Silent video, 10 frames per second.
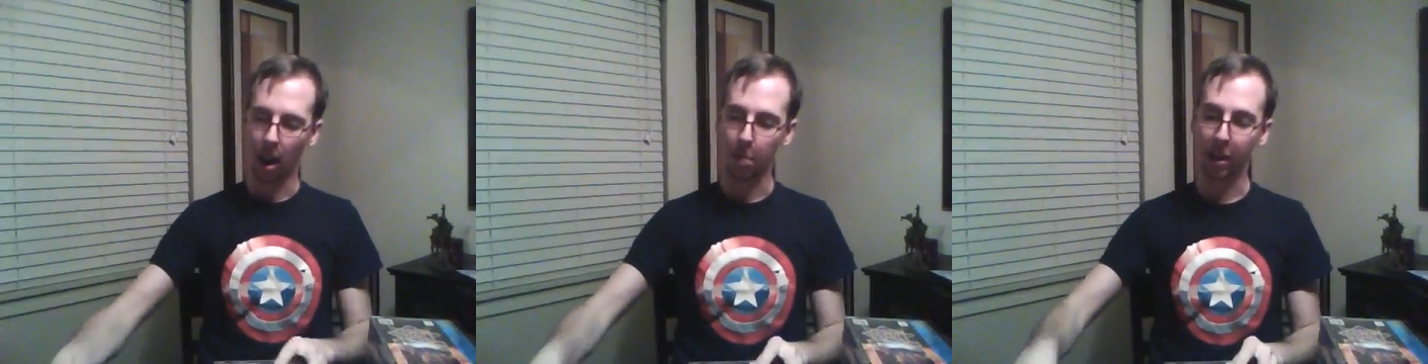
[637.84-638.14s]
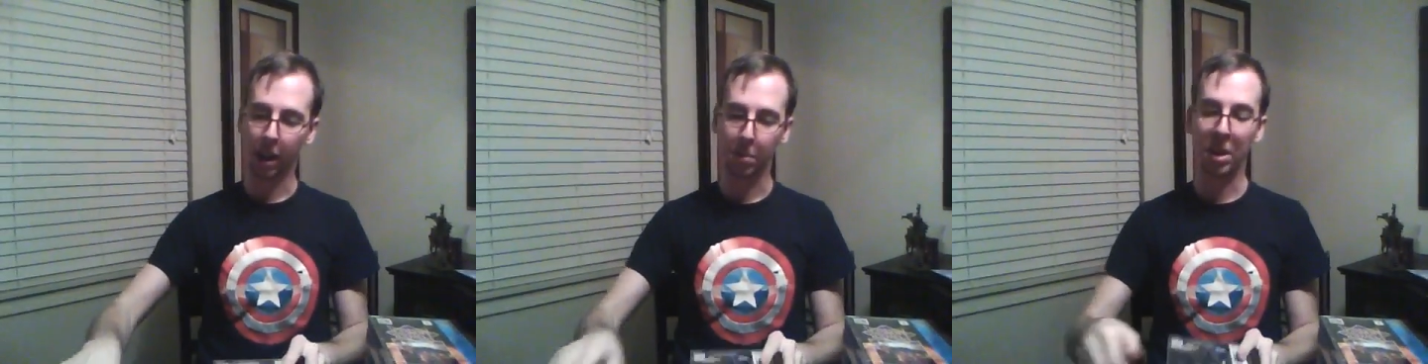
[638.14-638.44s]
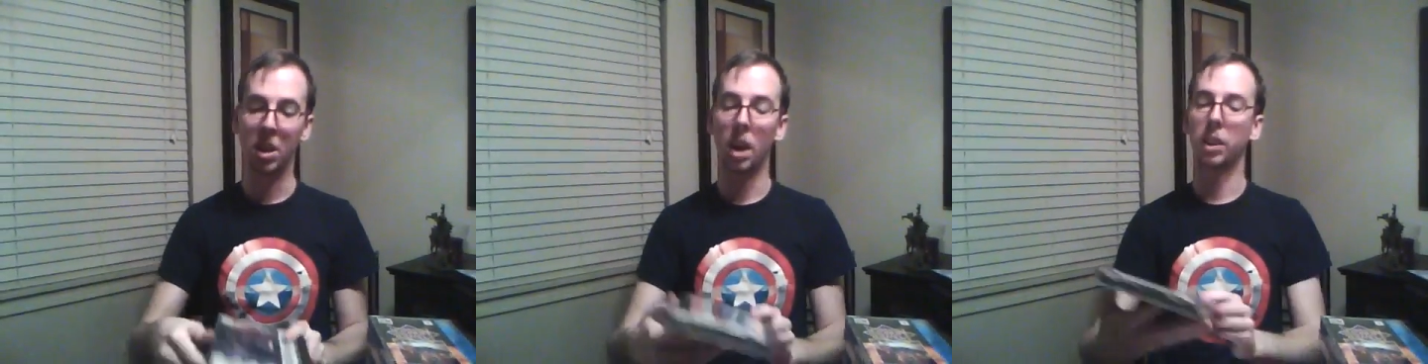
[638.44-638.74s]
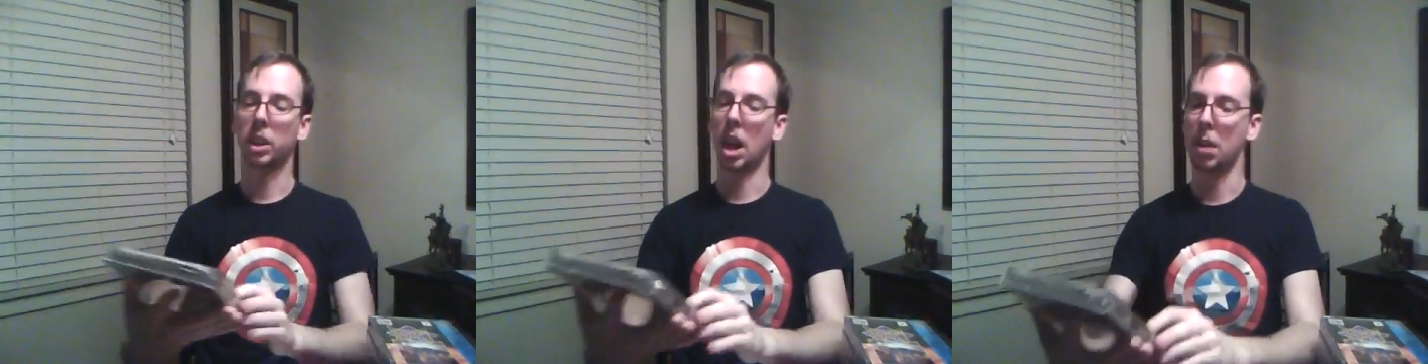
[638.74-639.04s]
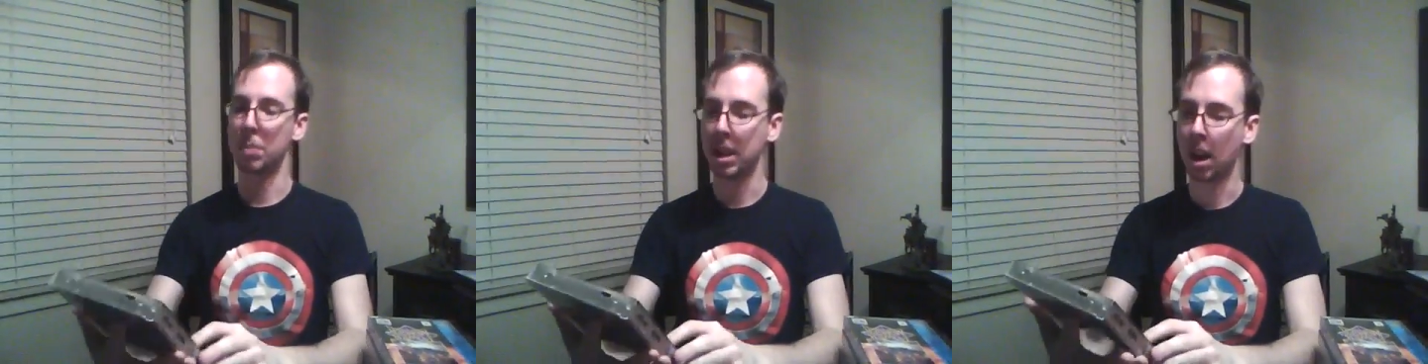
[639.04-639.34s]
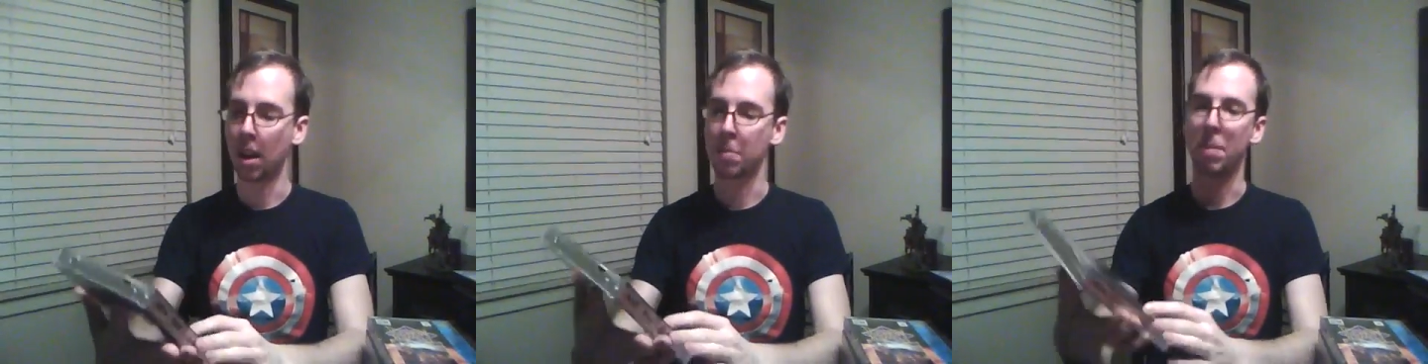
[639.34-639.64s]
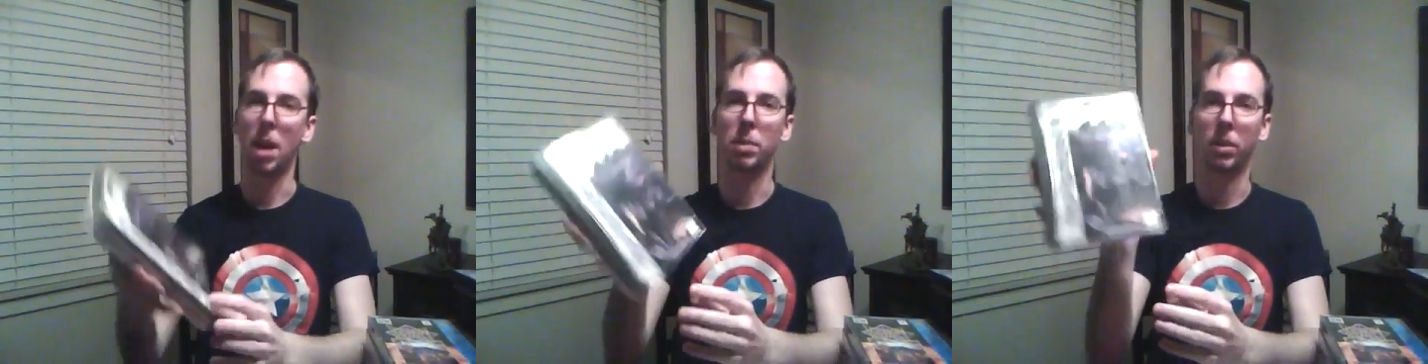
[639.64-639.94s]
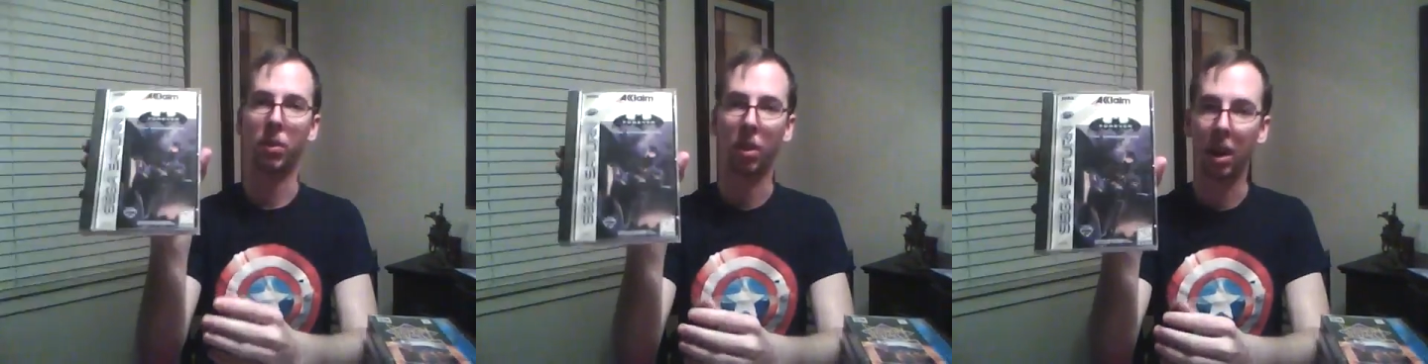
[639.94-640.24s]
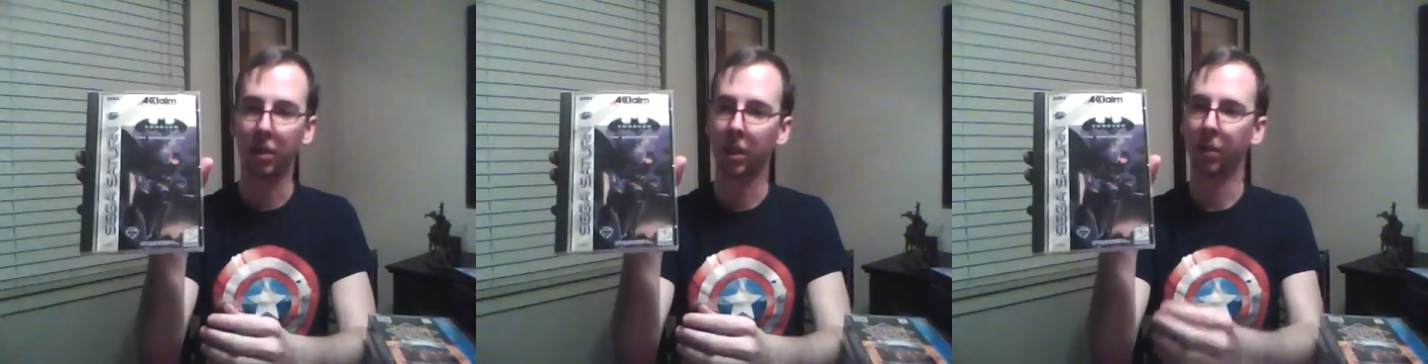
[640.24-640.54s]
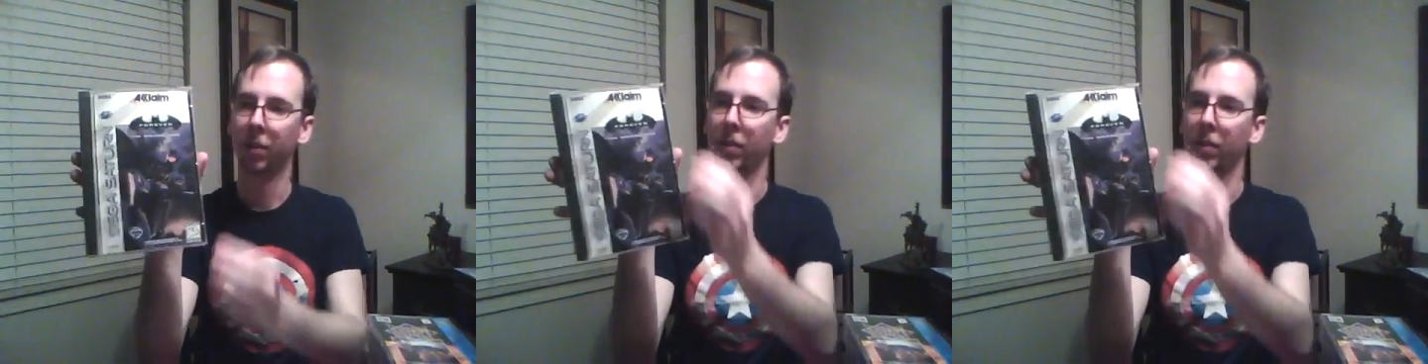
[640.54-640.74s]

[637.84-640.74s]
Picked up another copy of Batman Forever.